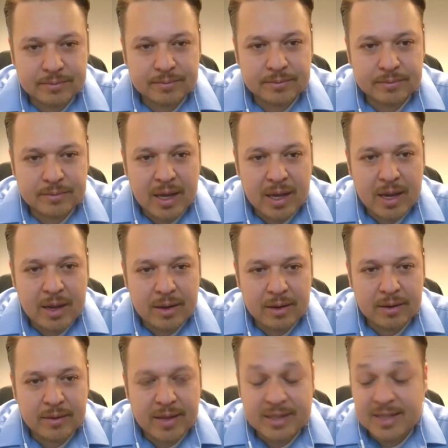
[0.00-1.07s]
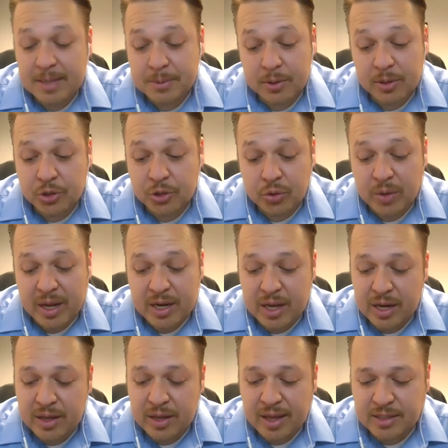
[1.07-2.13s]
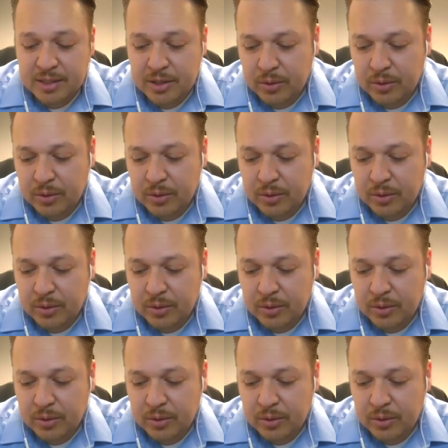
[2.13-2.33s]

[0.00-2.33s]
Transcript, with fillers: So. Well, that's absolutely true. And, and that's,